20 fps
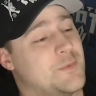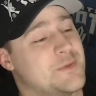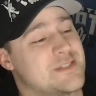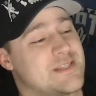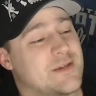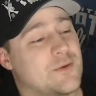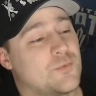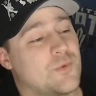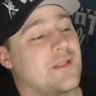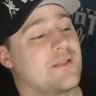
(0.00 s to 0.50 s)

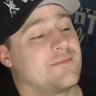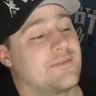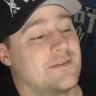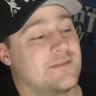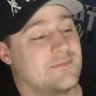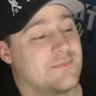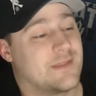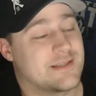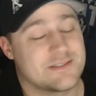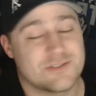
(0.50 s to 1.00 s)
irrelevant.
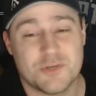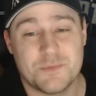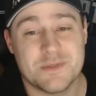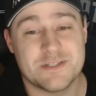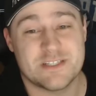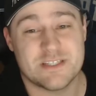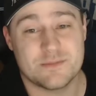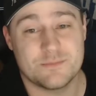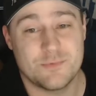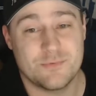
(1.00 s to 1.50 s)
Like, so
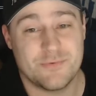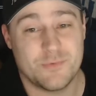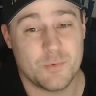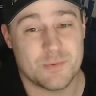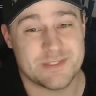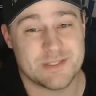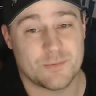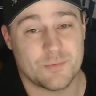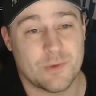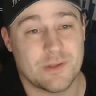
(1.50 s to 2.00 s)
much of the movie
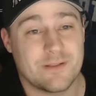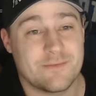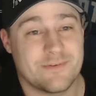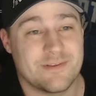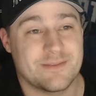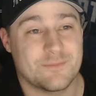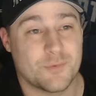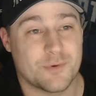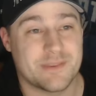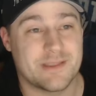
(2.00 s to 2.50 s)
was
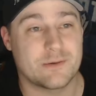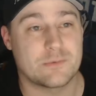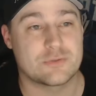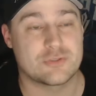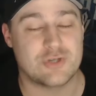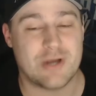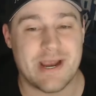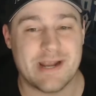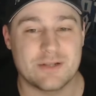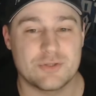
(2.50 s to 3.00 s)
irrelevant, where they were
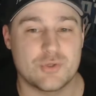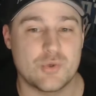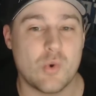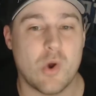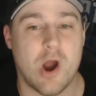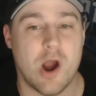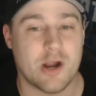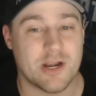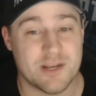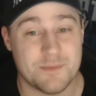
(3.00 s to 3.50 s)
trying too
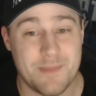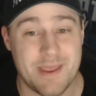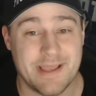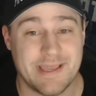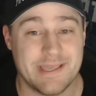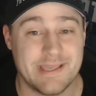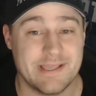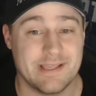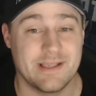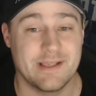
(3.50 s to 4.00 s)
hard to make
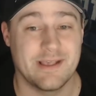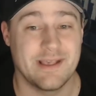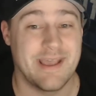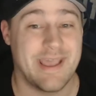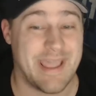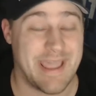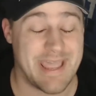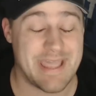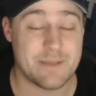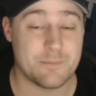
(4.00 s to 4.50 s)
it
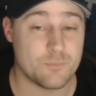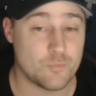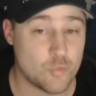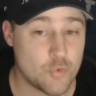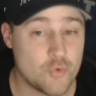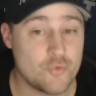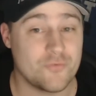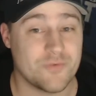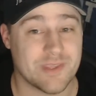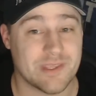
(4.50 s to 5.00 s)
a
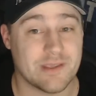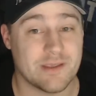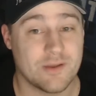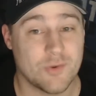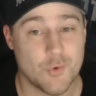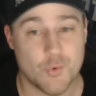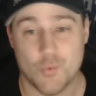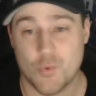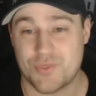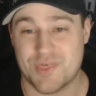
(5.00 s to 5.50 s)
movie
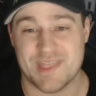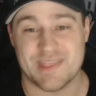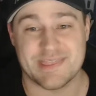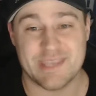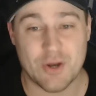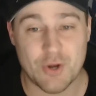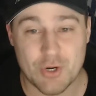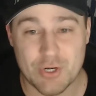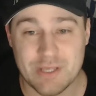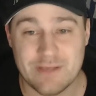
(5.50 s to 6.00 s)
with a
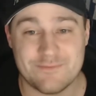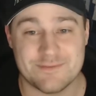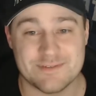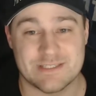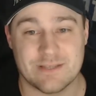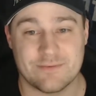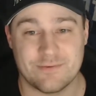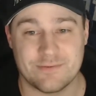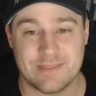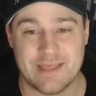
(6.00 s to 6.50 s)
narrative and
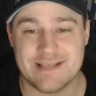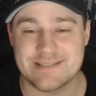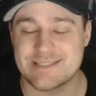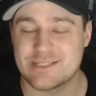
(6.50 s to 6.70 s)
stuff like that.